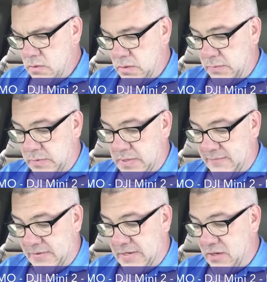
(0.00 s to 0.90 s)
Well, I'm going to
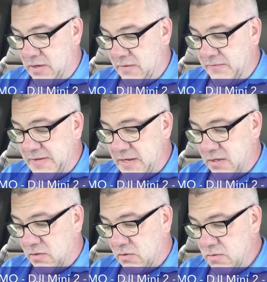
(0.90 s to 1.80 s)
have to get out of the
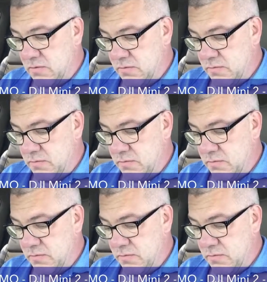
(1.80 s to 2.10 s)
vehicle.